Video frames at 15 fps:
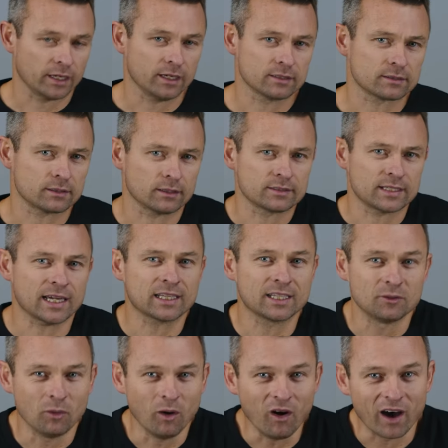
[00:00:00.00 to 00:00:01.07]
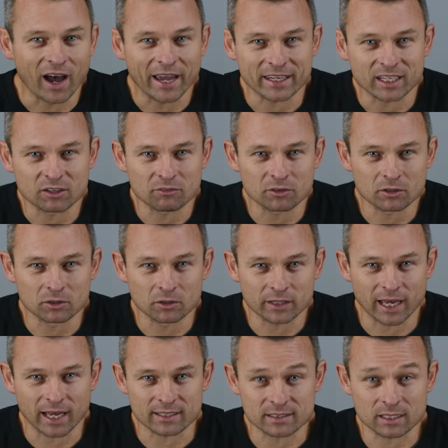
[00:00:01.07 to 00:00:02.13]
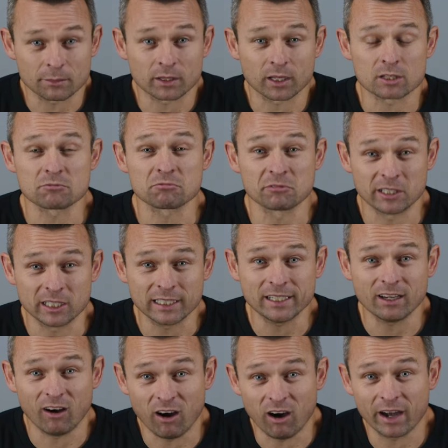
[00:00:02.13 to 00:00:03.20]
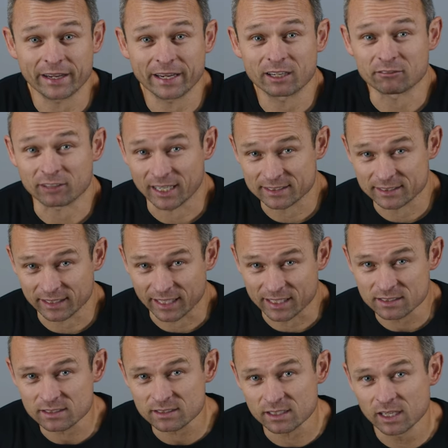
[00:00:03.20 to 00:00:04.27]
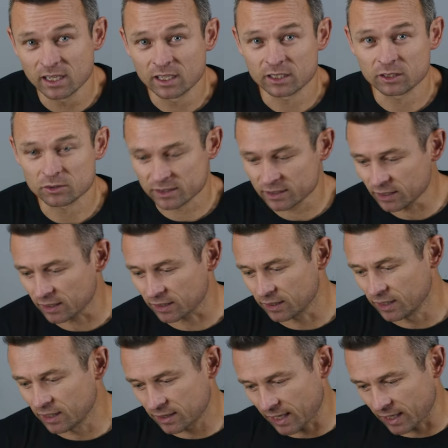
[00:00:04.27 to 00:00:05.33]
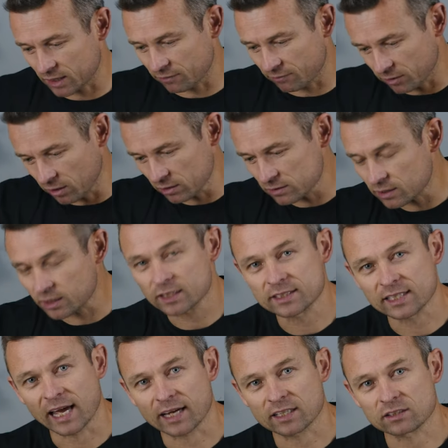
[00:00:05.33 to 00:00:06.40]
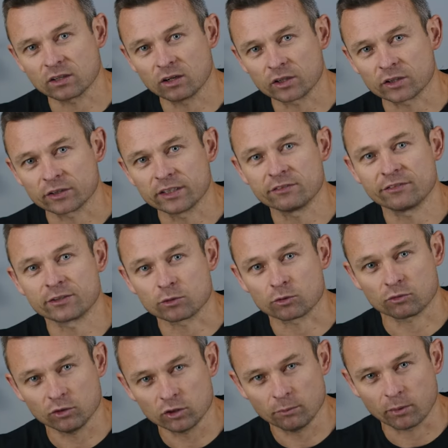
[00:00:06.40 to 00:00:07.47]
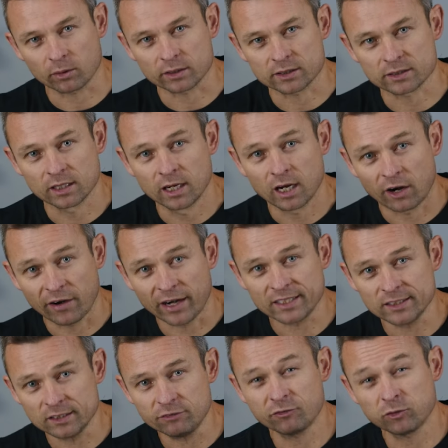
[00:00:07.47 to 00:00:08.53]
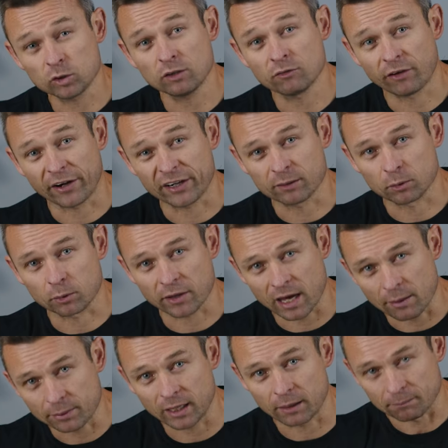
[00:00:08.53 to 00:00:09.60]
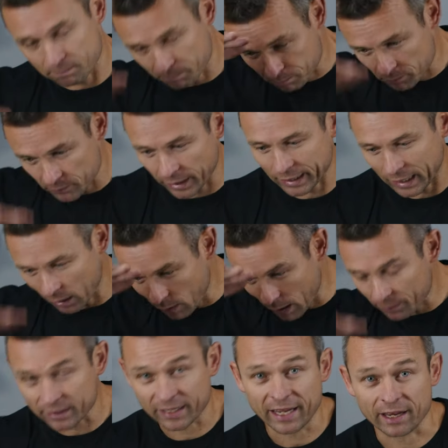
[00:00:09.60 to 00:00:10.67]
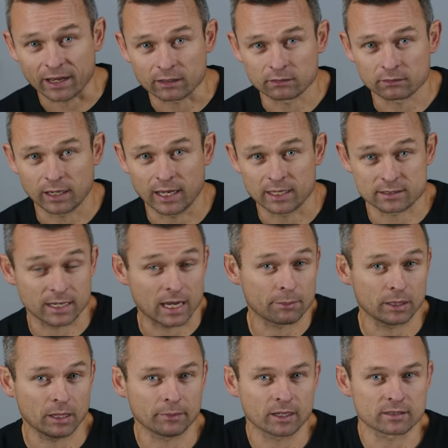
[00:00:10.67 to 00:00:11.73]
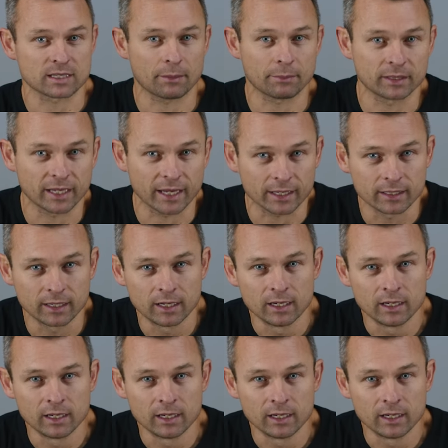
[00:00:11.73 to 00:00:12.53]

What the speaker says: is exactly why if you look at some of those really high-end racing engines, you'll see that the velocity stacks on your individual throttle bodies are actually fully variable with RPM. They go up and down as the RPM goes up and down.